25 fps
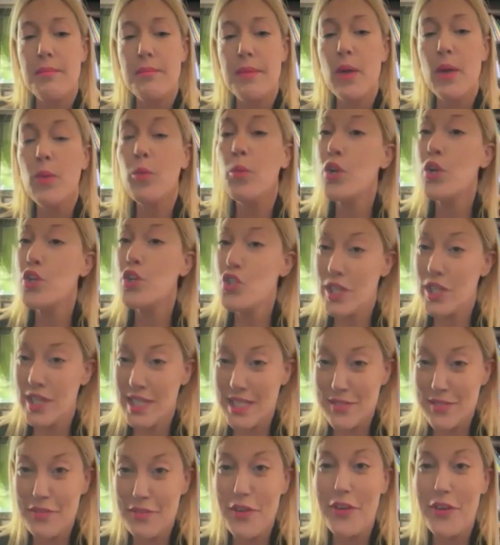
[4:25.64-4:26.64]
which he
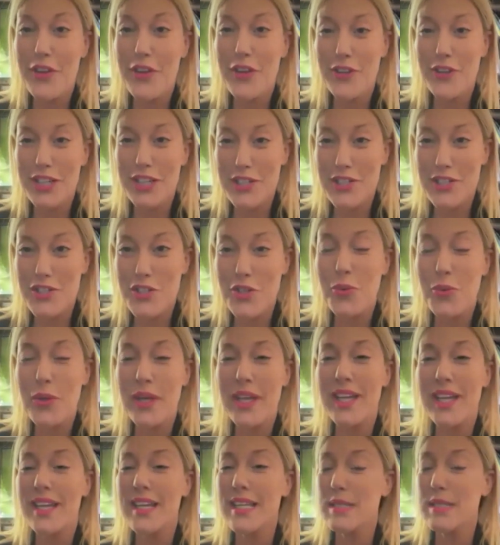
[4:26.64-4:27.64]
is very good at
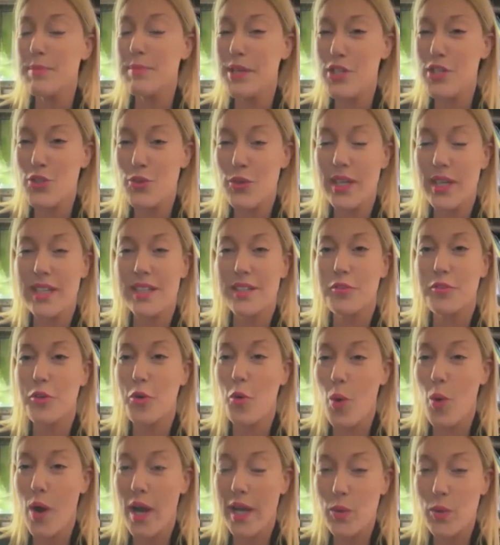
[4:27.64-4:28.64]
doing. He's been doing it for
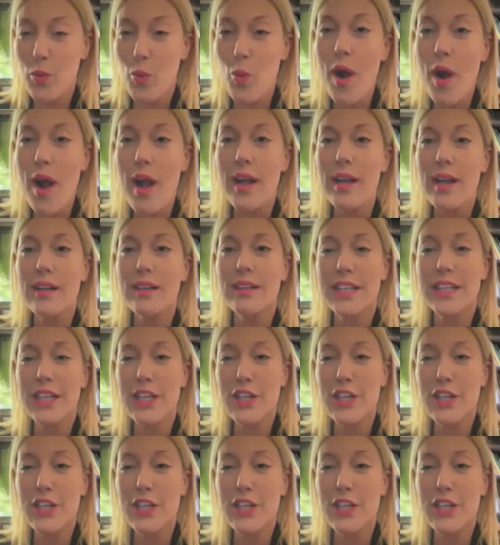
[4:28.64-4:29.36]
quite a while.